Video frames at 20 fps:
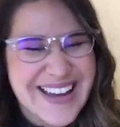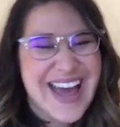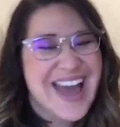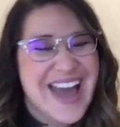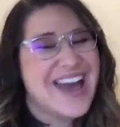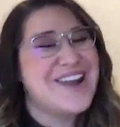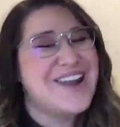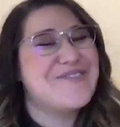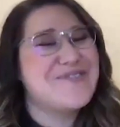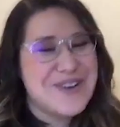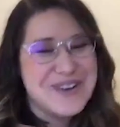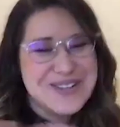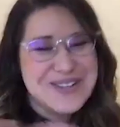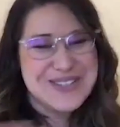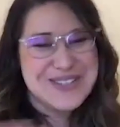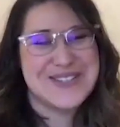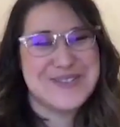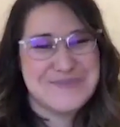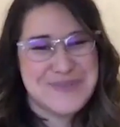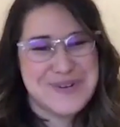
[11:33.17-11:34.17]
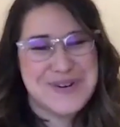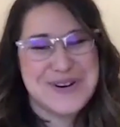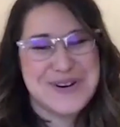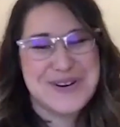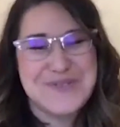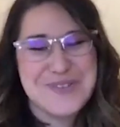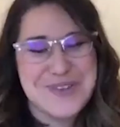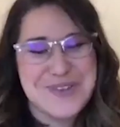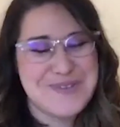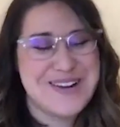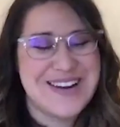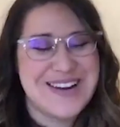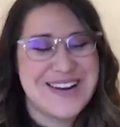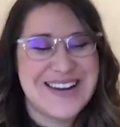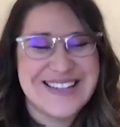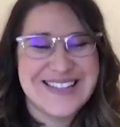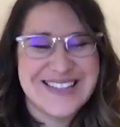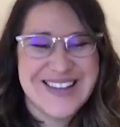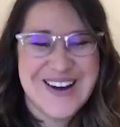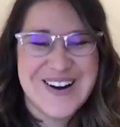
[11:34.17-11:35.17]
and of course, a supportive
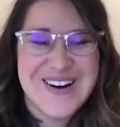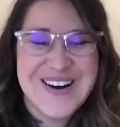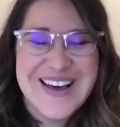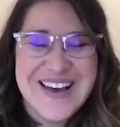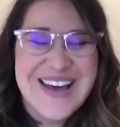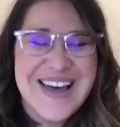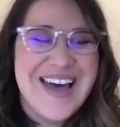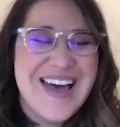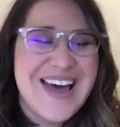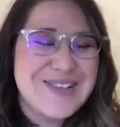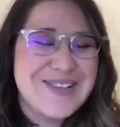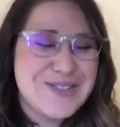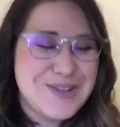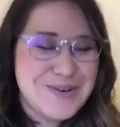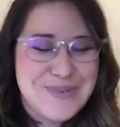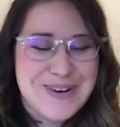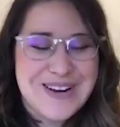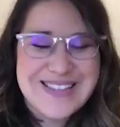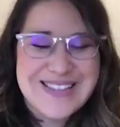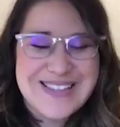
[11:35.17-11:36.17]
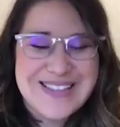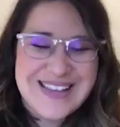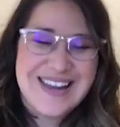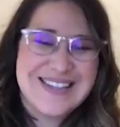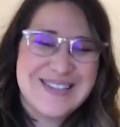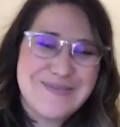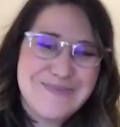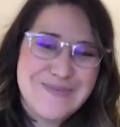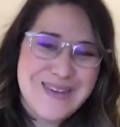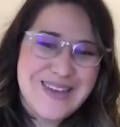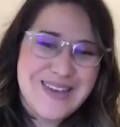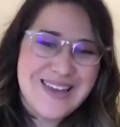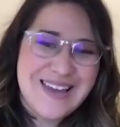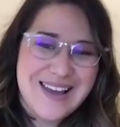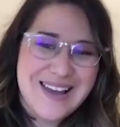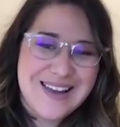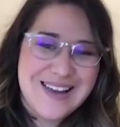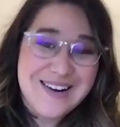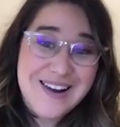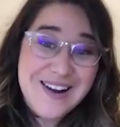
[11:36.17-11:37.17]
community. So super excited to be
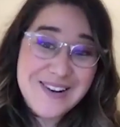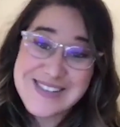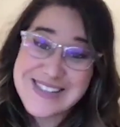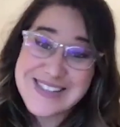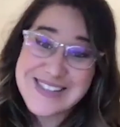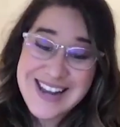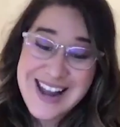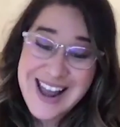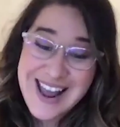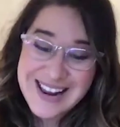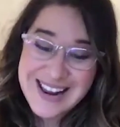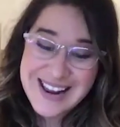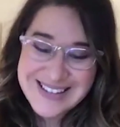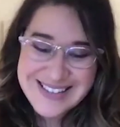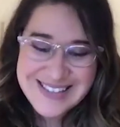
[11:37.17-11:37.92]
your host today.